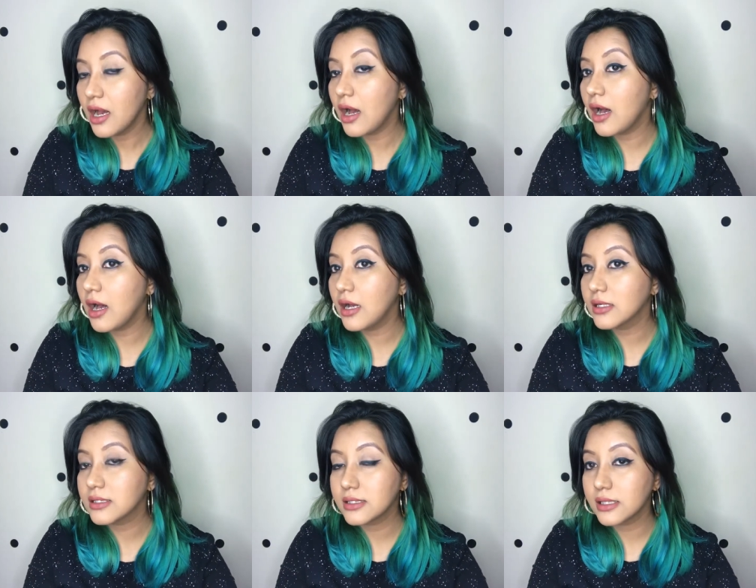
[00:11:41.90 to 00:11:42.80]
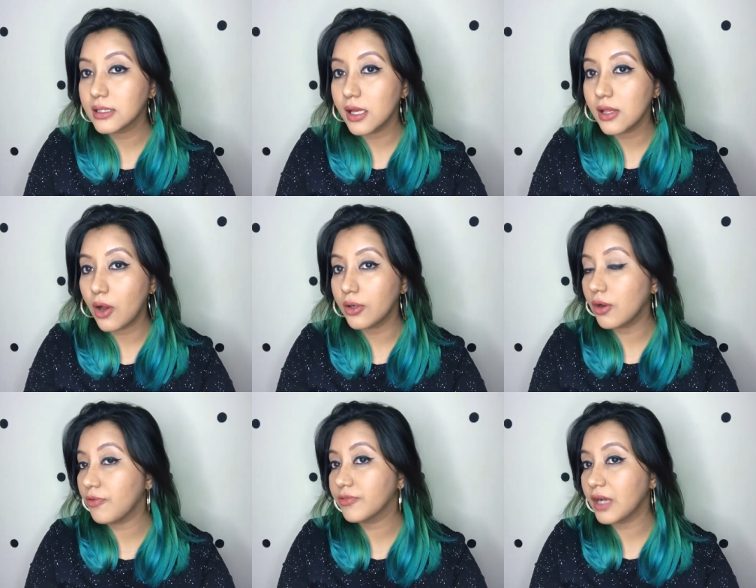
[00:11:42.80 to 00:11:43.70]
uh, still a lot
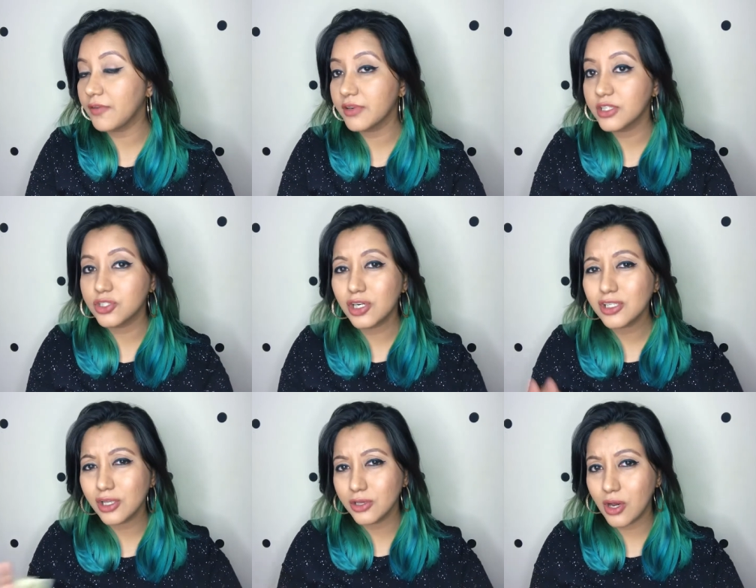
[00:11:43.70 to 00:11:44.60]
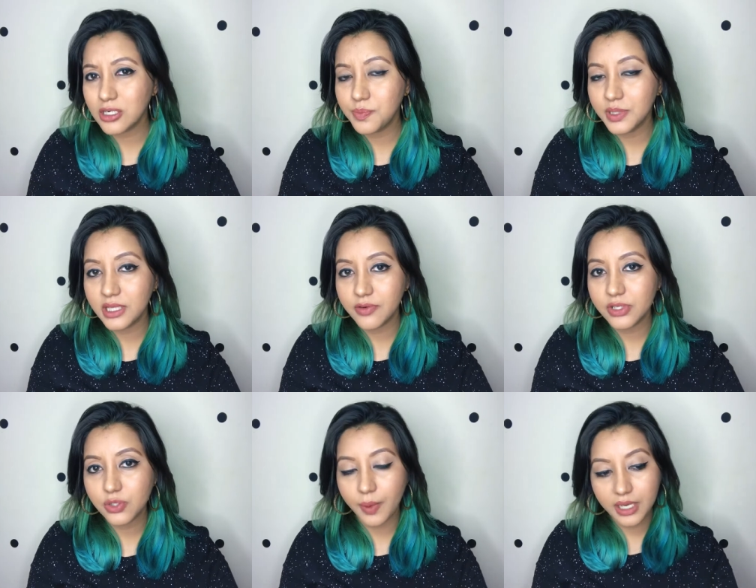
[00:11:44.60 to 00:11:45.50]
of coverage not a lot but there
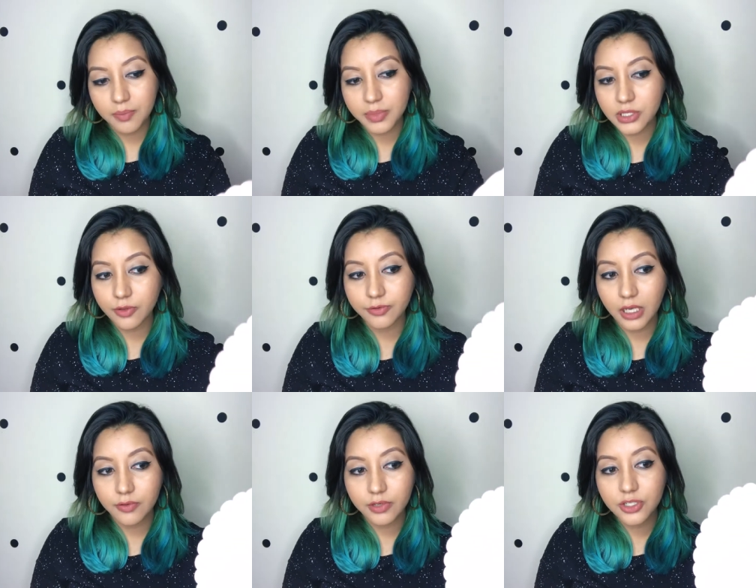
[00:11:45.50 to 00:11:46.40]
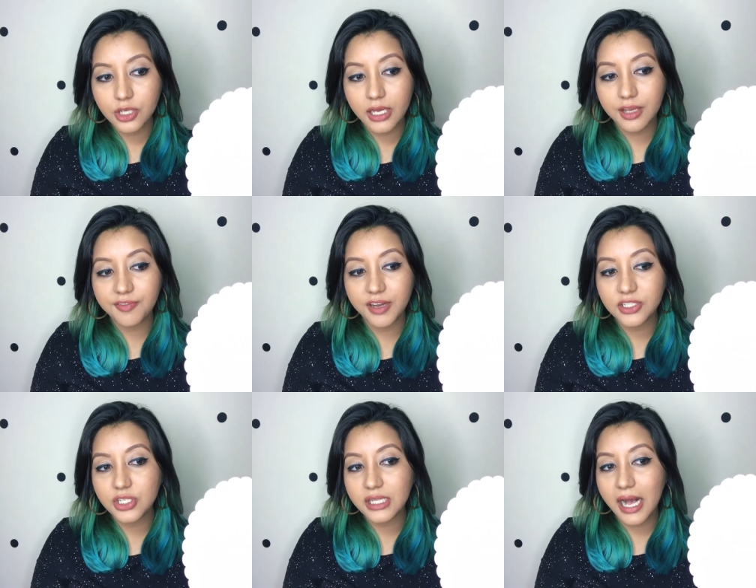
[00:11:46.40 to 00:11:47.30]
is quite a bit of coverage and if I
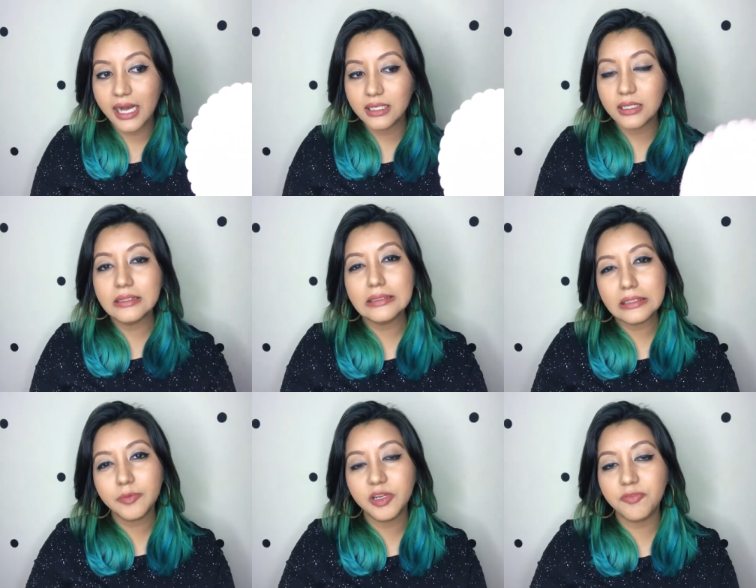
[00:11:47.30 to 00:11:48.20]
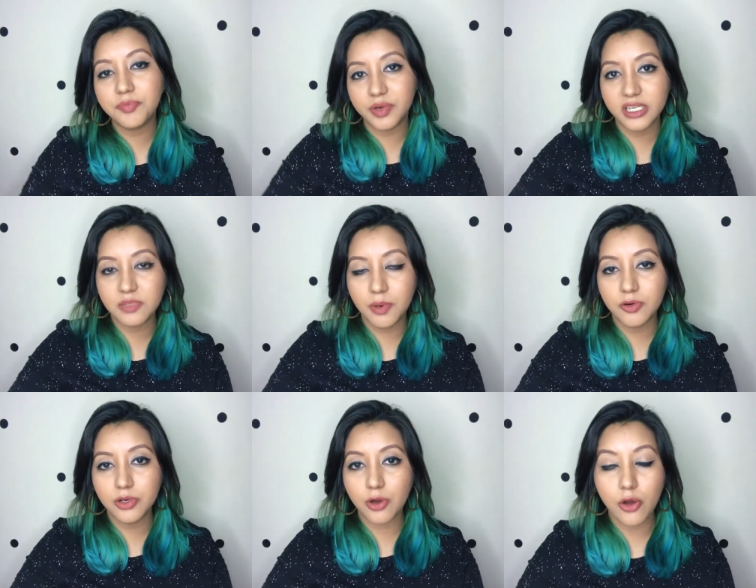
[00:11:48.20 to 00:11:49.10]
just add a little bit of pressed
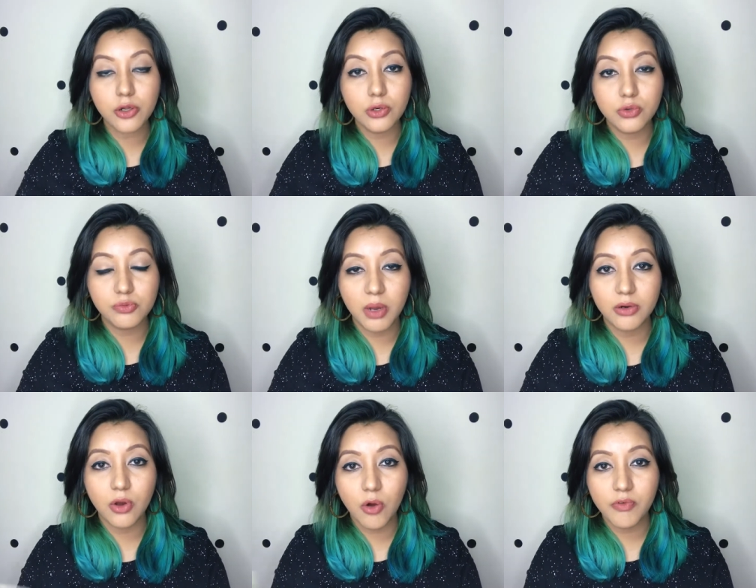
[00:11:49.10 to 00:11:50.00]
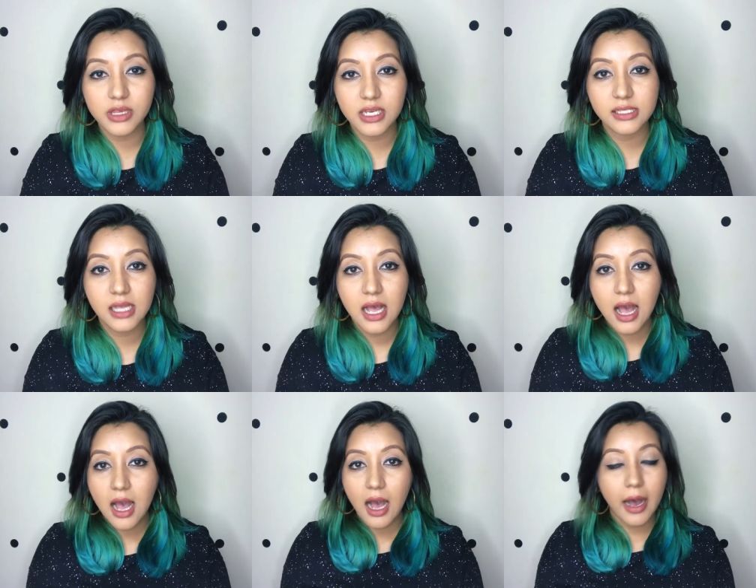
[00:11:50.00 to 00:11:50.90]
powder or a loose powder over this
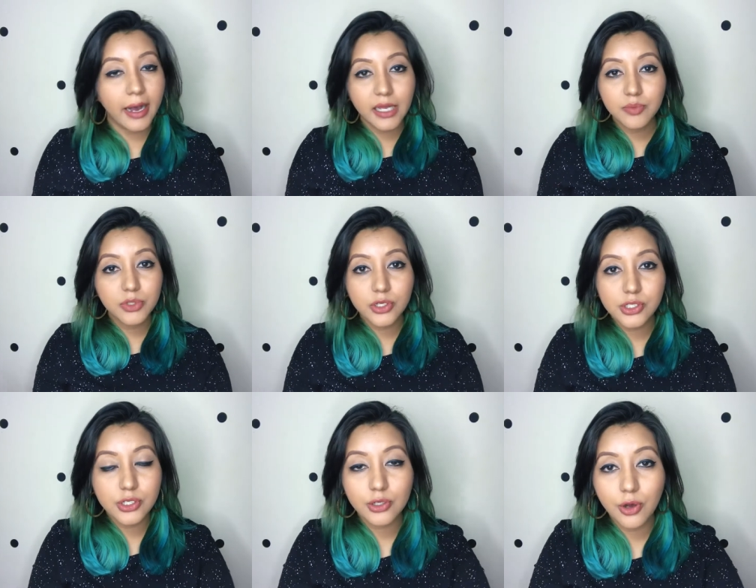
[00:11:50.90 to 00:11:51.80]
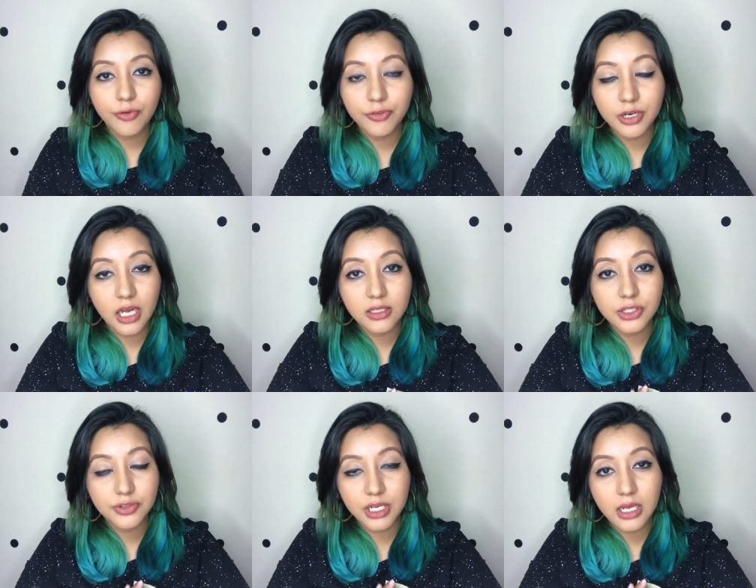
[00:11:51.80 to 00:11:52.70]
I am good to go for another
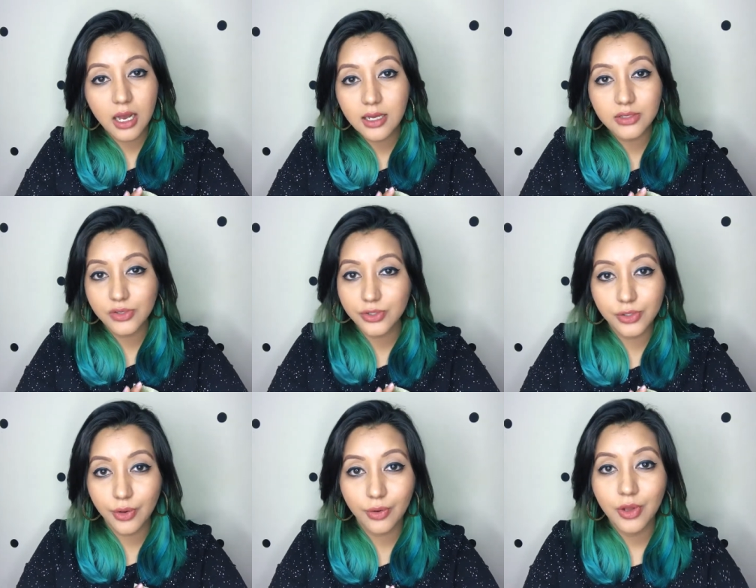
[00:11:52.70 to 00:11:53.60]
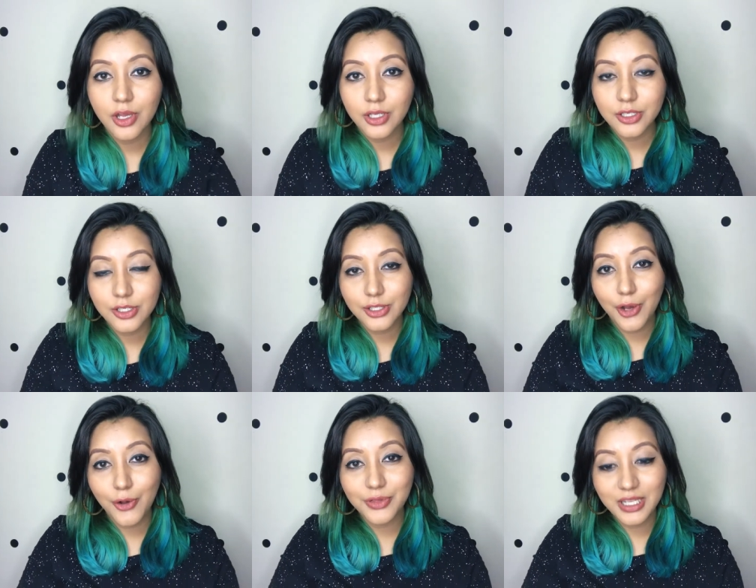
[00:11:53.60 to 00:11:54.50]
3 hours or so
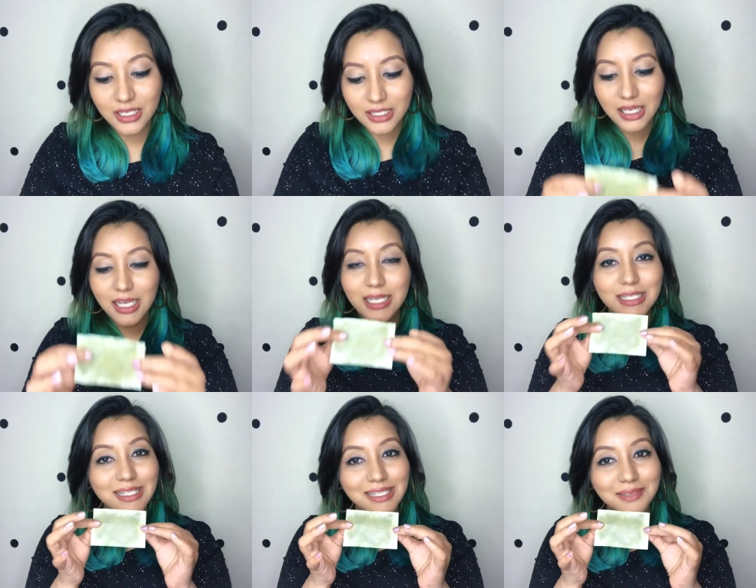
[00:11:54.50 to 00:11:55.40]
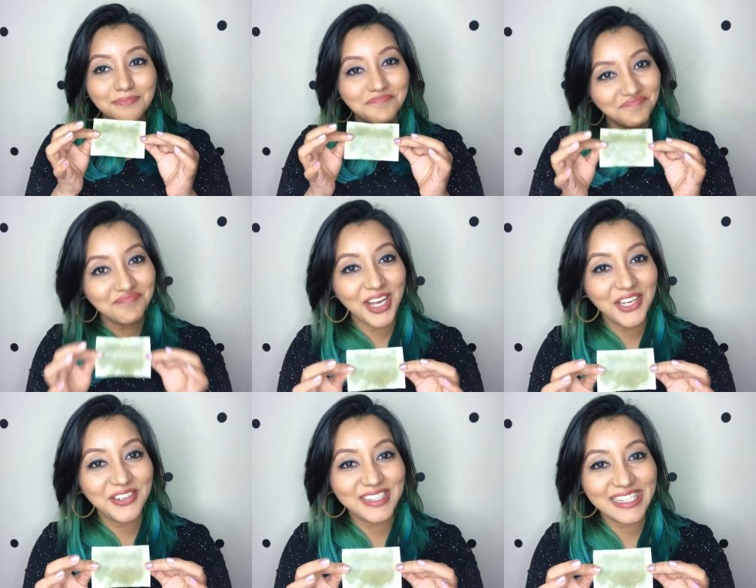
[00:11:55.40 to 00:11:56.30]
so this is
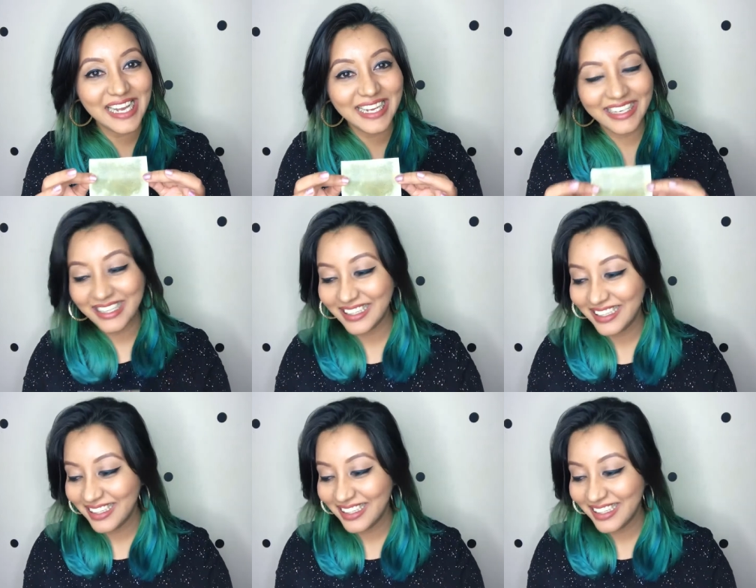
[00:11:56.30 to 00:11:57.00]
a good sign